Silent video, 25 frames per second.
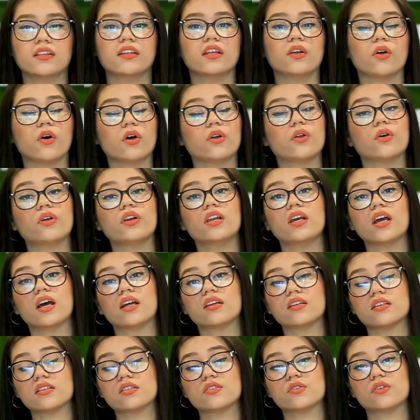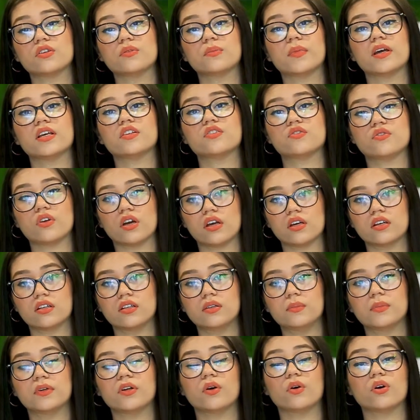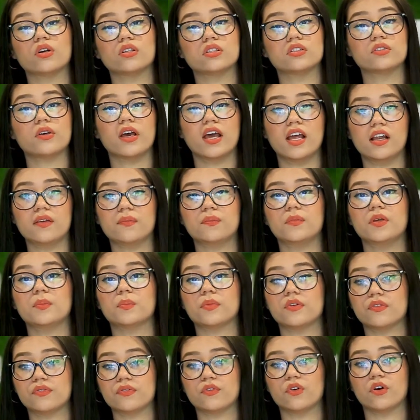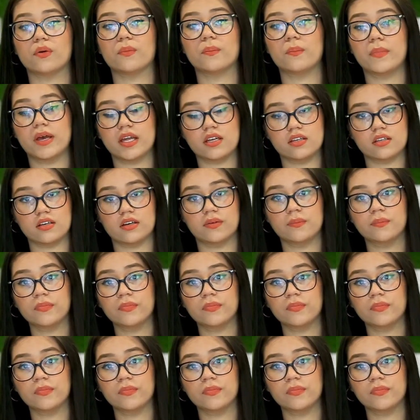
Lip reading: They not only understood my struggle, but also helped me perform better.